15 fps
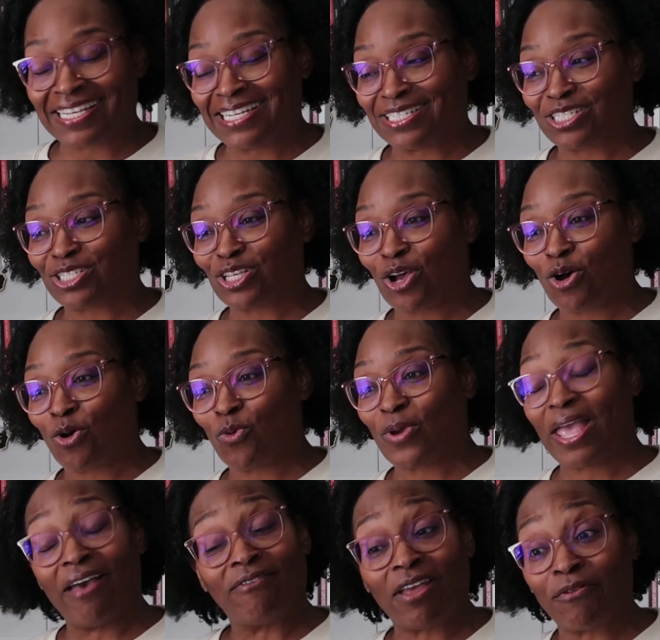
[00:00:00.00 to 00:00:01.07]
And so
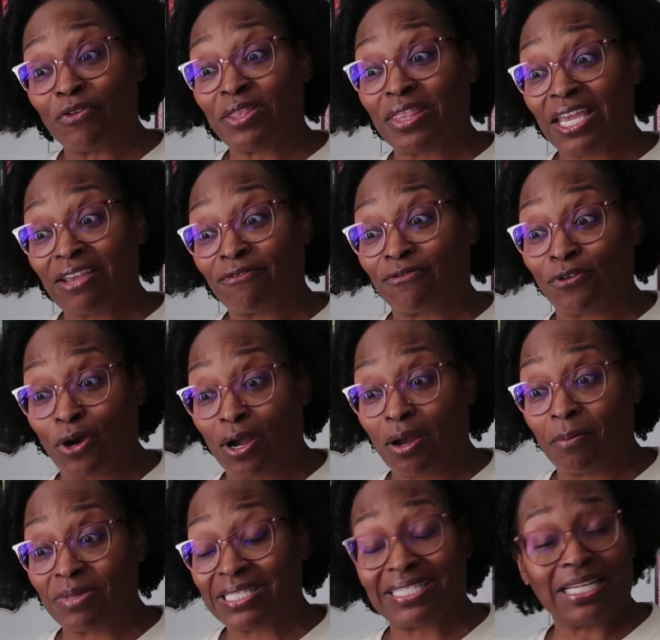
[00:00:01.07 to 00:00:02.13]
we have everything
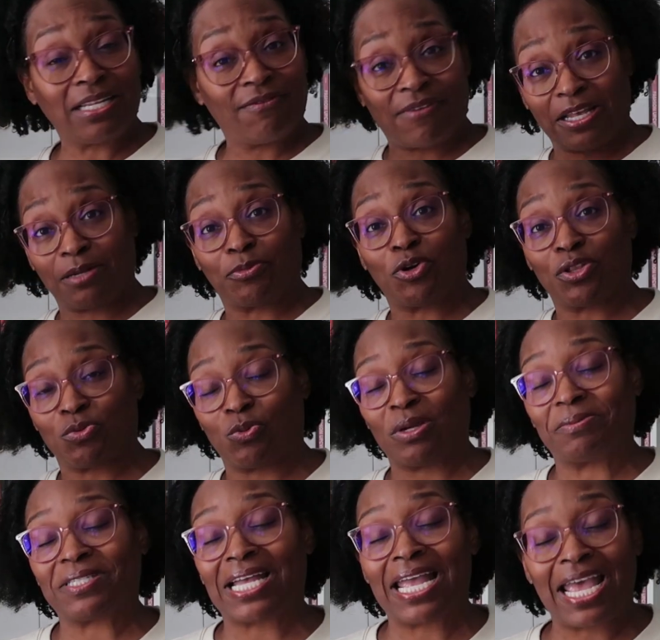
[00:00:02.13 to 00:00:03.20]
from, still available on the
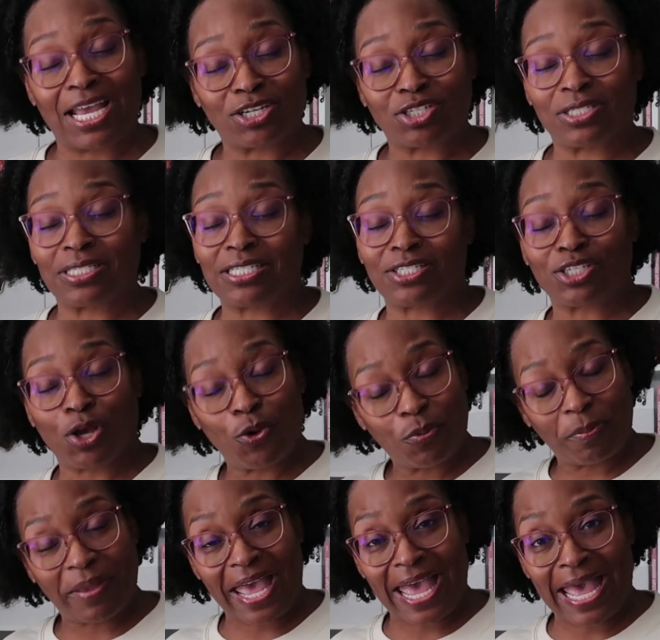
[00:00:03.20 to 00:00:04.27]
website, actually
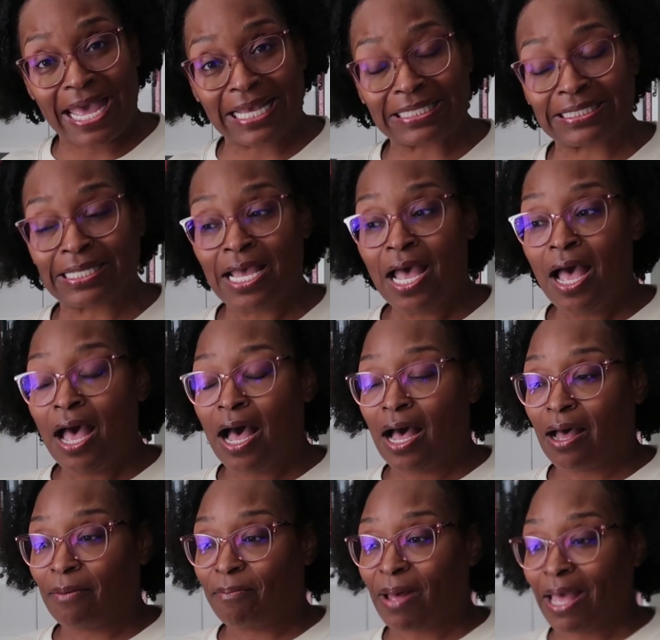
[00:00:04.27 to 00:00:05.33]
tote bags,
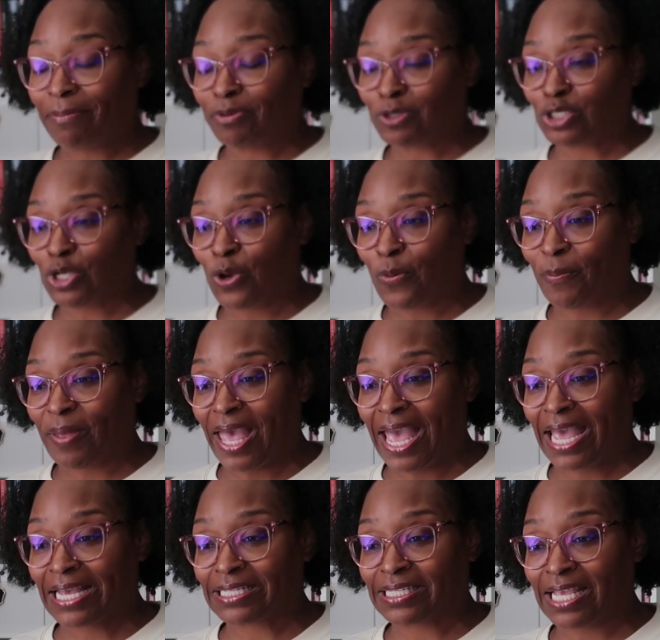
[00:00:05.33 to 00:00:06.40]
Bible tote
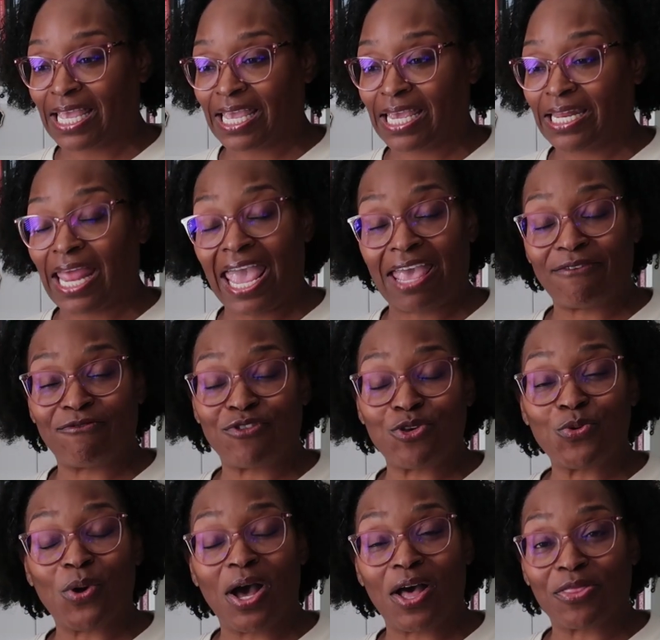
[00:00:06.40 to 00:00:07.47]
bags, and a
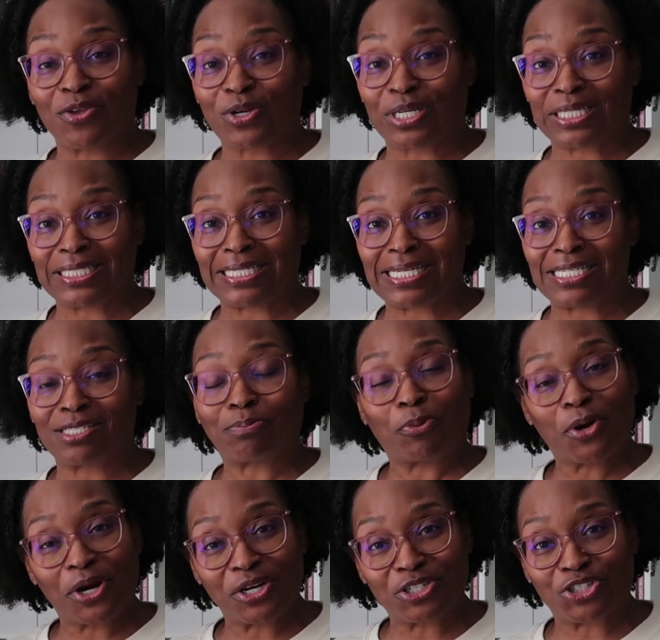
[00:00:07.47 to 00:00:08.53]
few other goodies,
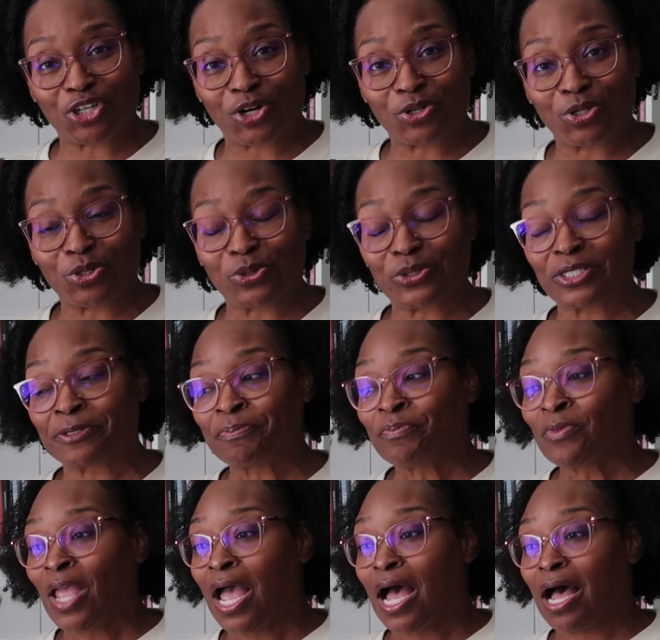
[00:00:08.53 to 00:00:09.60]
prayer journals,
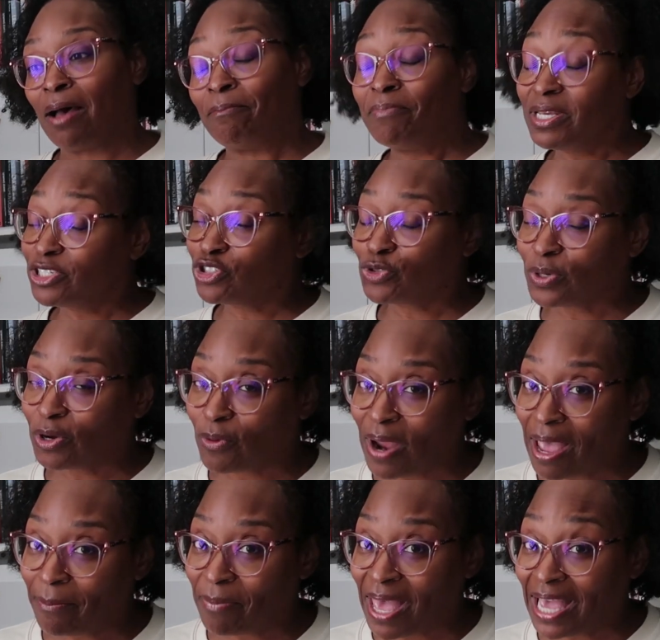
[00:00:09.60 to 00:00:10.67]
mystery
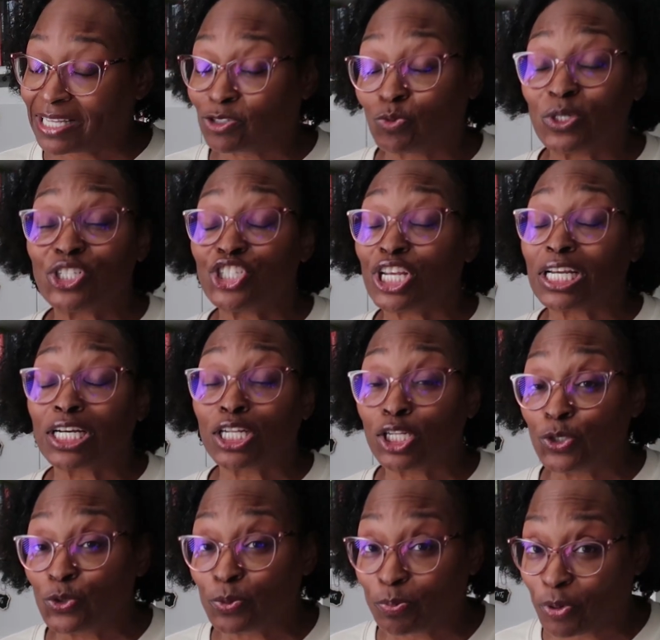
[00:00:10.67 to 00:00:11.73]
grab bags, which
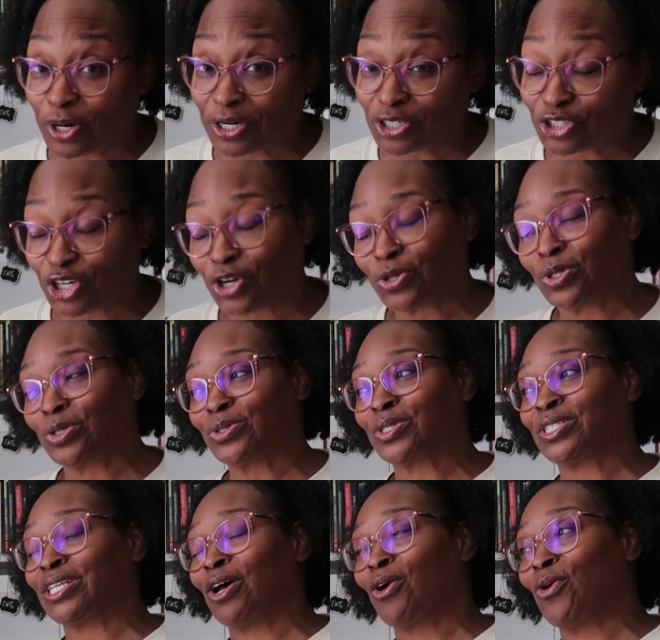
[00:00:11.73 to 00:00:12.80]
include prayer journals.
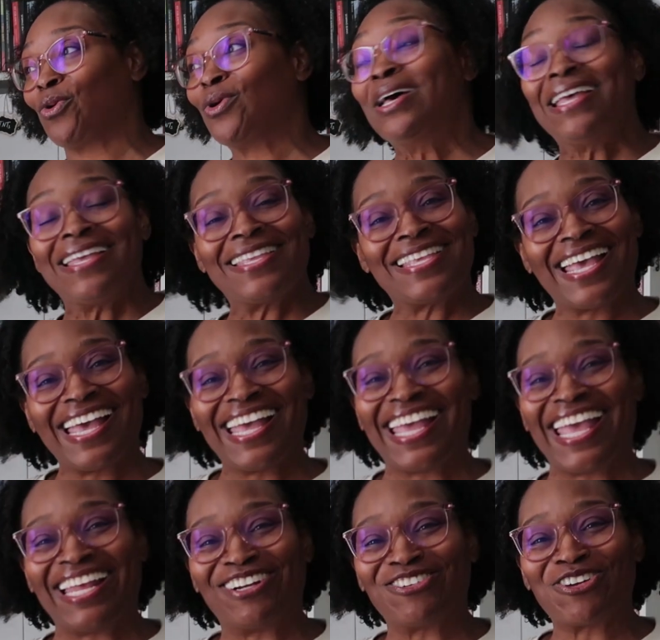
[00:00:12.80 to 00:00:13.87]
So yeah,
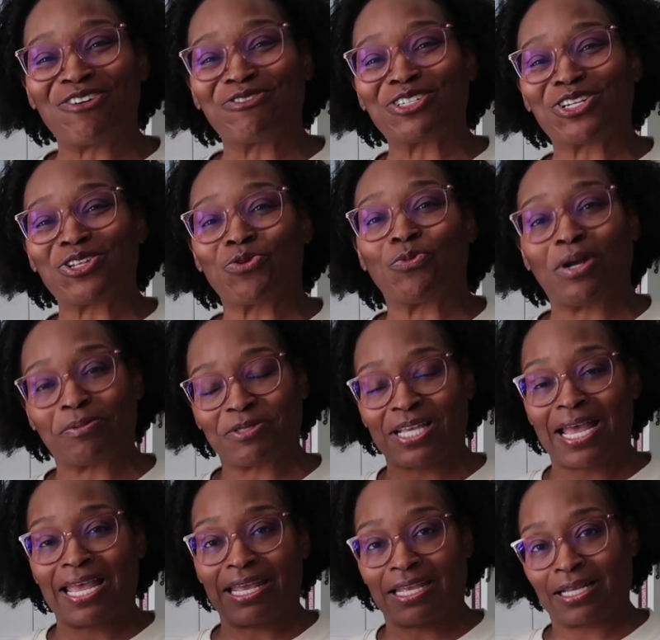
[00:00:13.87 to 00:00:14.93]
head on over to the
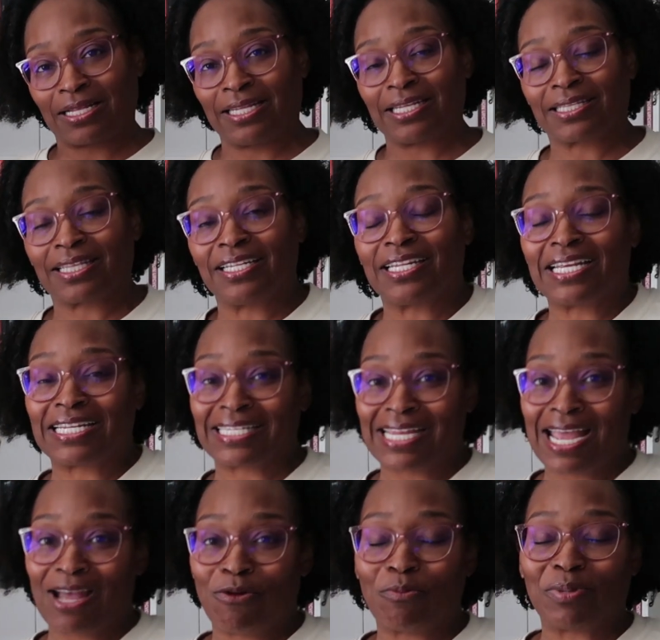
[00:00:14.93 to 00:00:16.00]
website, click the link
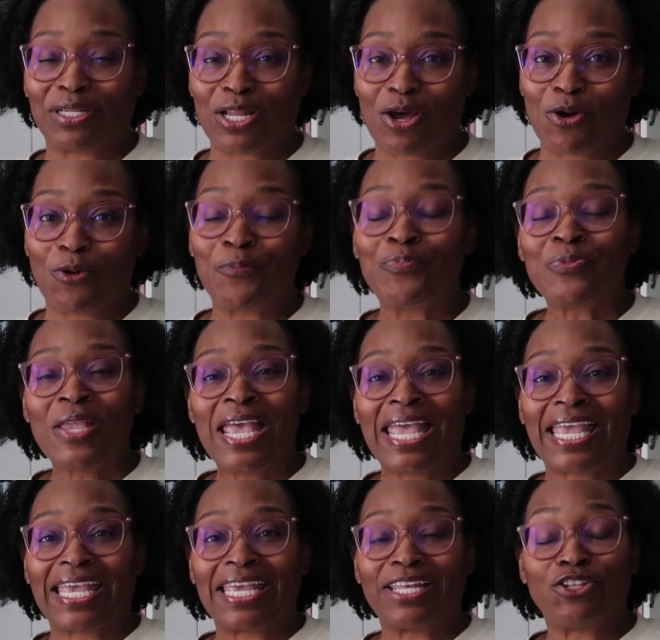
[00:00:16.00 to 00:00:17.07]
down below,
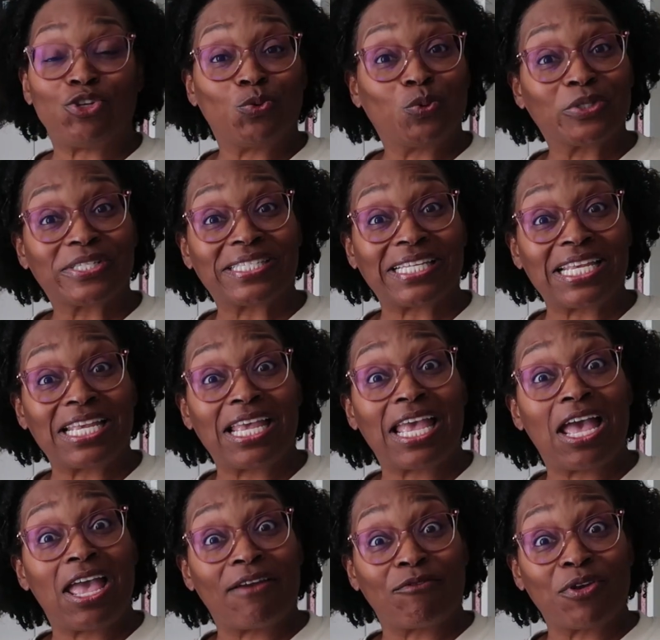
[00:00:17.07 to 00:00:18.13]
and you will see
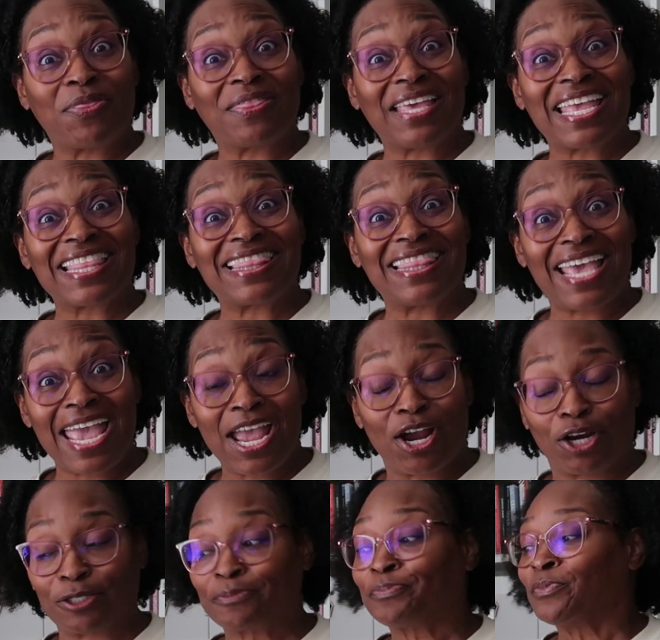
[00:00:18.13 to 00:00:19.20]
everything
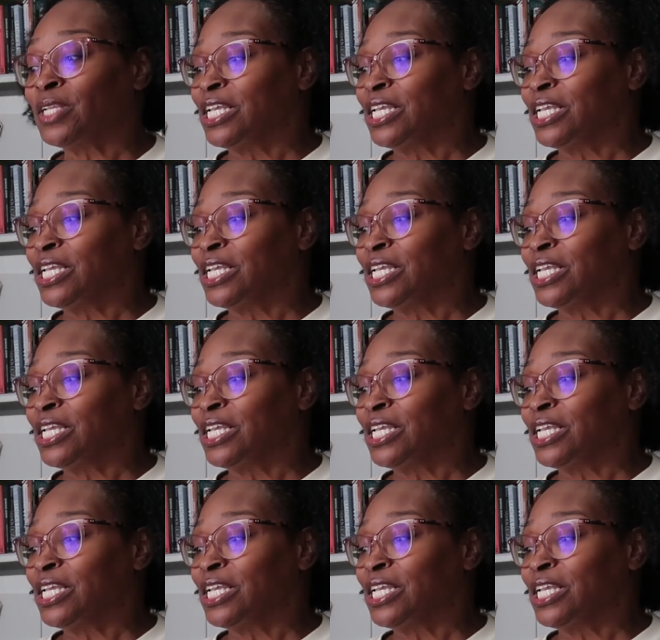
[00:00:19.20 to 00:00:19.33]
there.